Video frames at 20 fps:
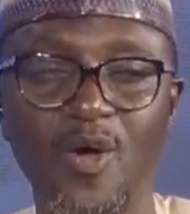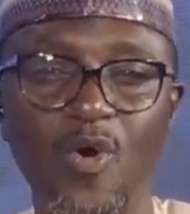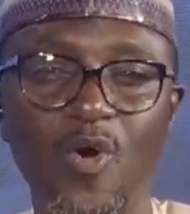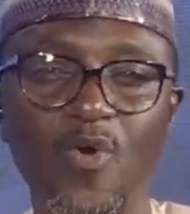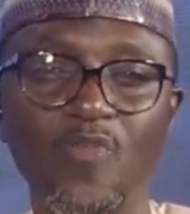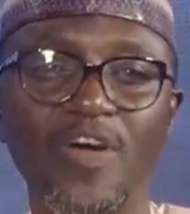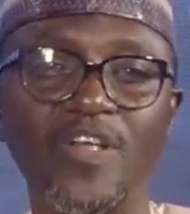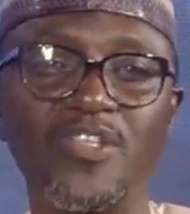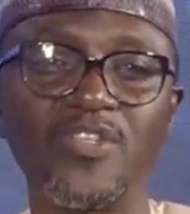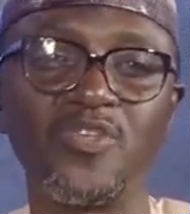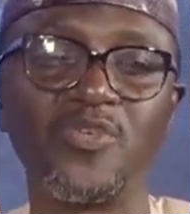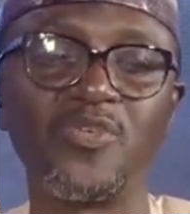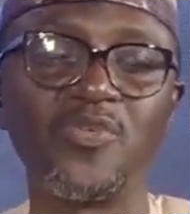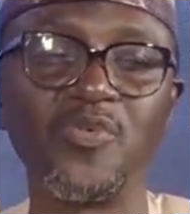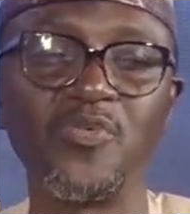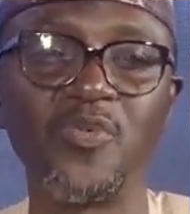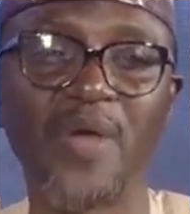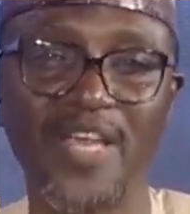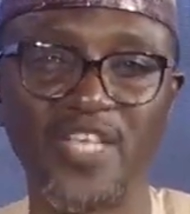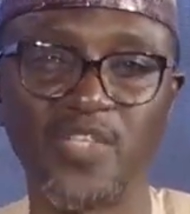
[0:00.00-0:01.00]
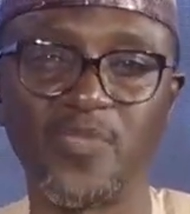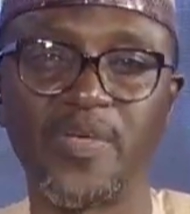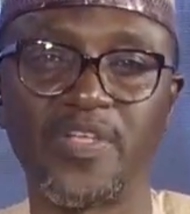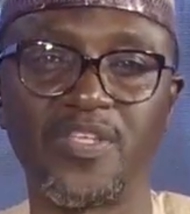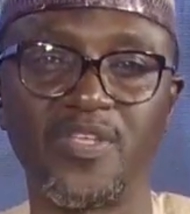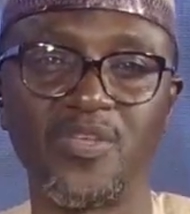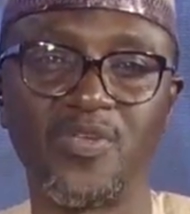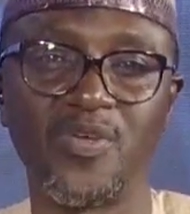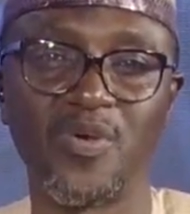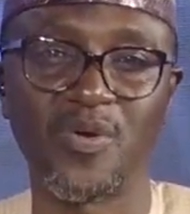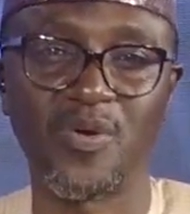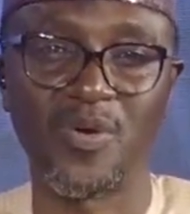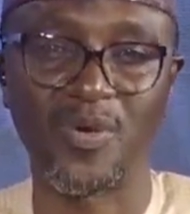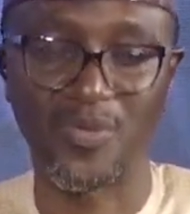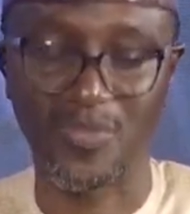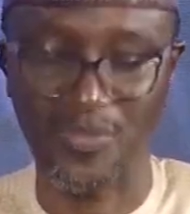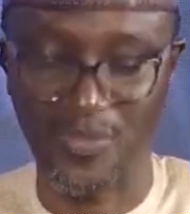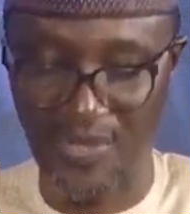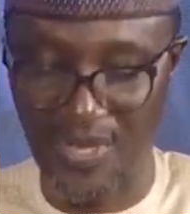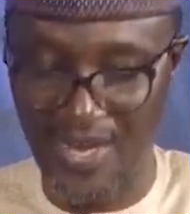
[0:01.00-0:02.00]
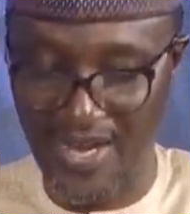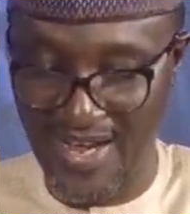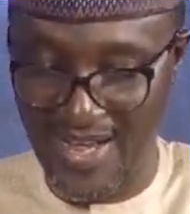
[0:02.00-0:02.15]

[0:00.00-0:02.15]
Over to you, we're expecting your calls.